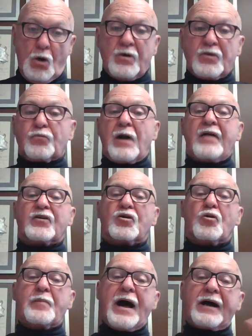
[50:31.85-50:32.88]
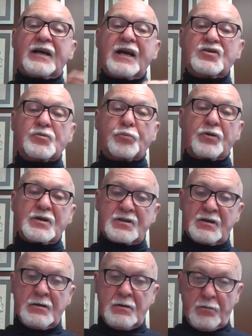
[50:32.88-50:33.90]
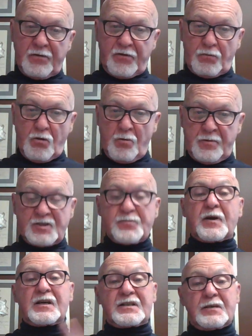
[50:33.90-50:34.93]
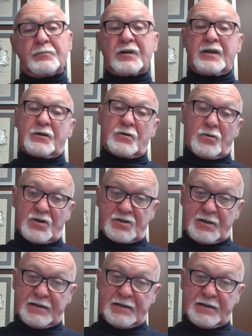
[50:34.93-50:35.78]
would rather go back into prison with the Romans because Cymbeline, of course,